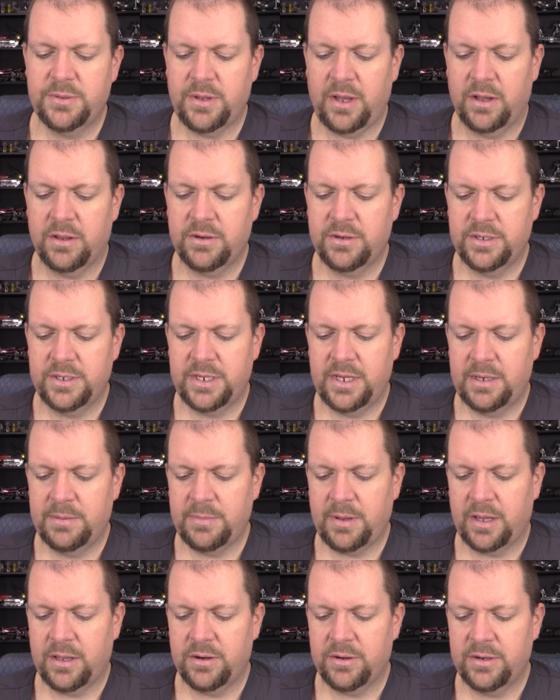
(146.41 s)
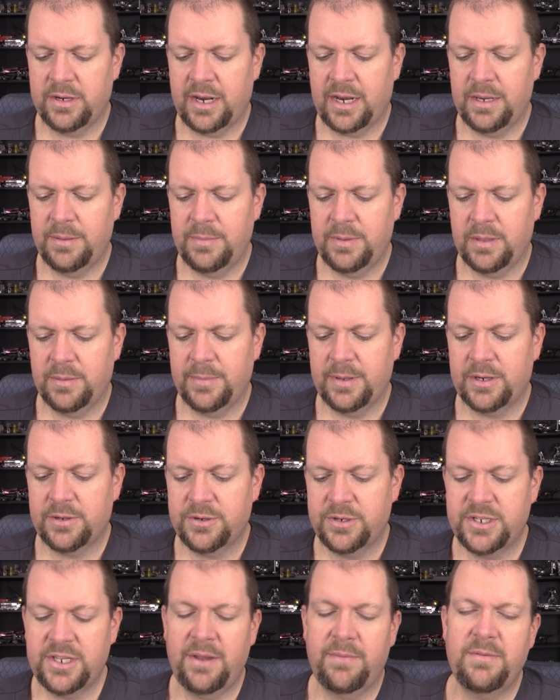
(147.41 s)
one ten by one ninety
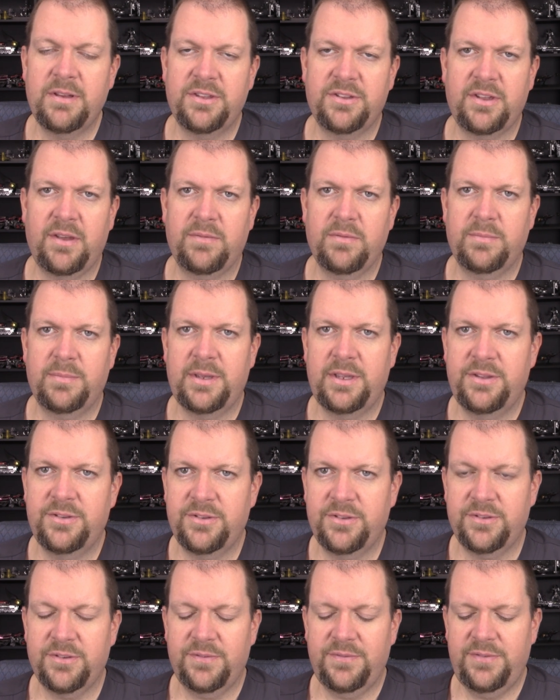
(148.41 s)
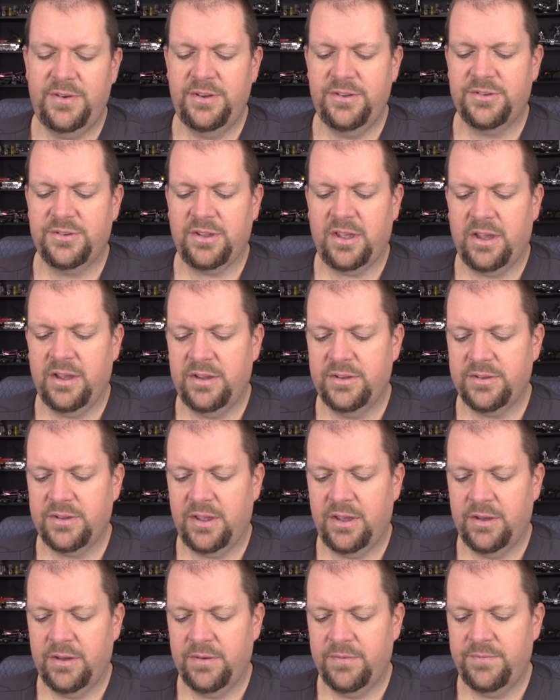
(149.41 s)
millimeters, seventy-seven pieces, finish size
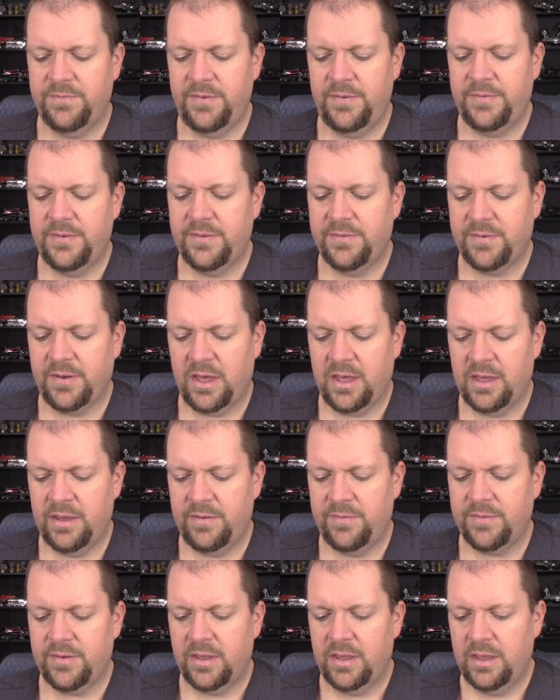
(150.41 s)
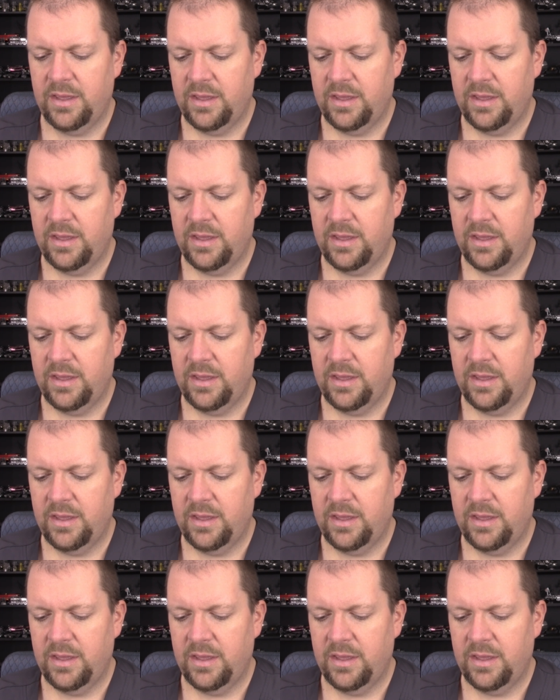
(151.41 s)
of fifty-five